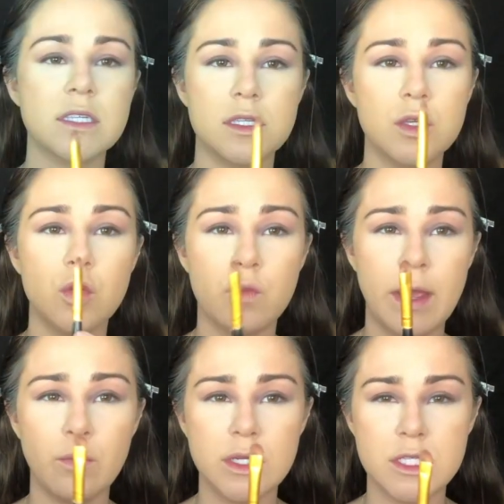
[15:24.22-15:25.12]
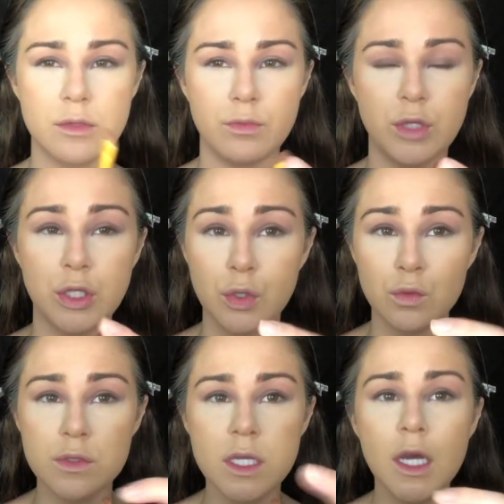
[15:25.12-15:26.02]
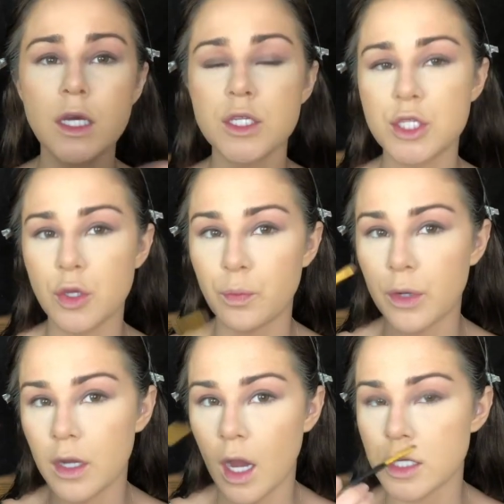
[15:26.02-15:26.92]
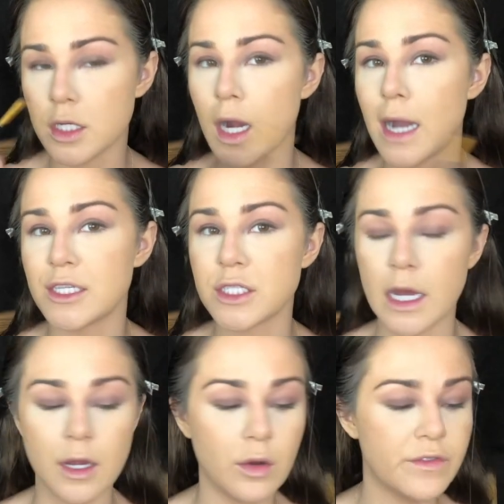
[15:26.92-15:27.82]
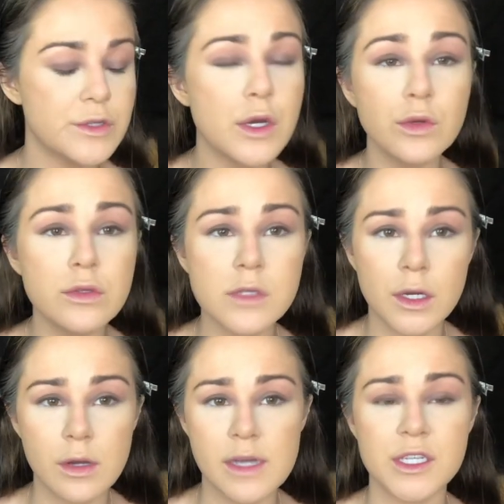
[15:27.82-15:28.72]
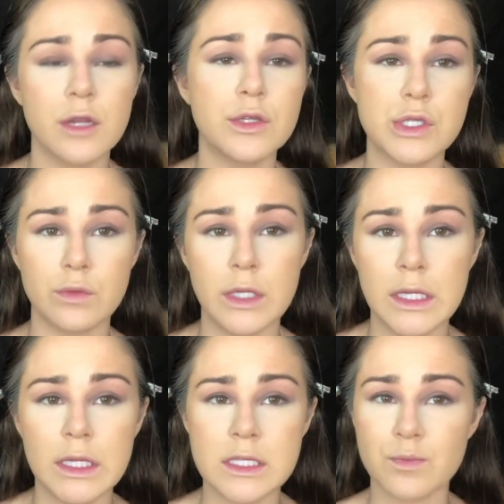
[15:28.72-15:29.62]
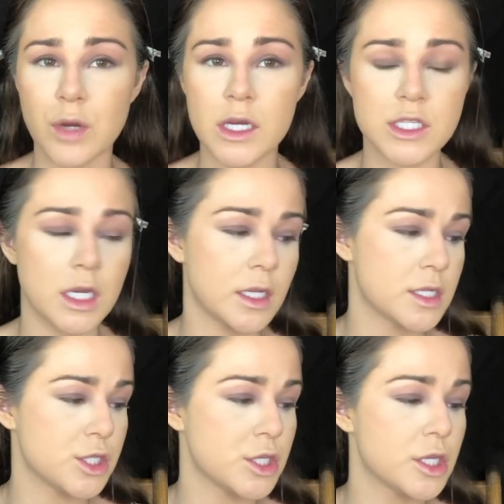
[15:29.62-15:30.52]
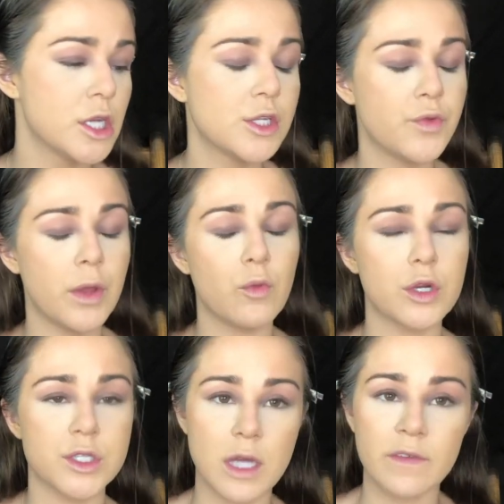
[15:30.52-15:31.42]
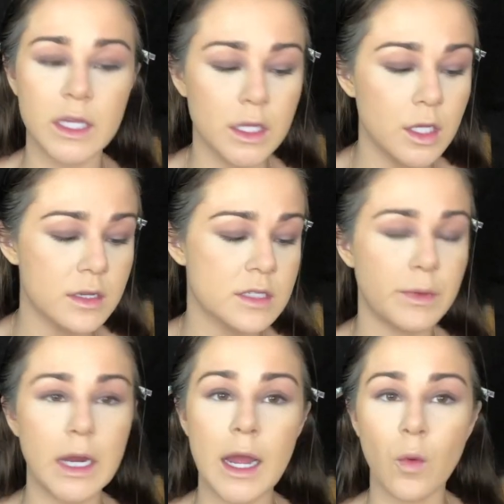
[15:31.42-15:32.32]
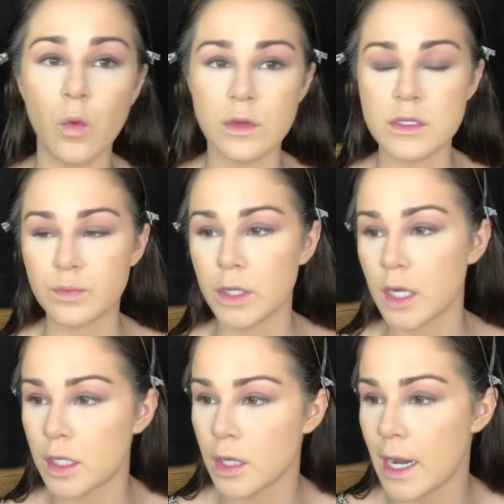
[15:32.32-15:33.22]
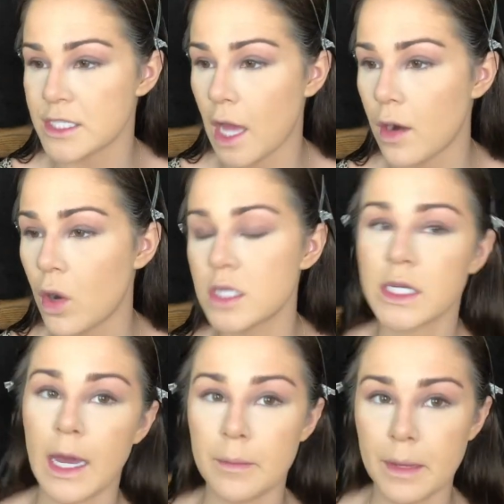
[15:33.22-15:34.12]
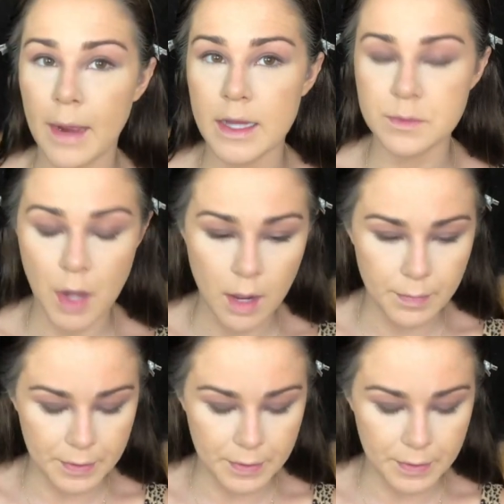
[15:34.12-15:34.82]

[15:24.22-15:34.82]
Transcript: this is a great one to use to put under eyeshadow. If you don't use under eyeshadow, you don't need this brush unless you're doing more extravagant looks, but I always put under eyeshadow on to kind of make my eyes look.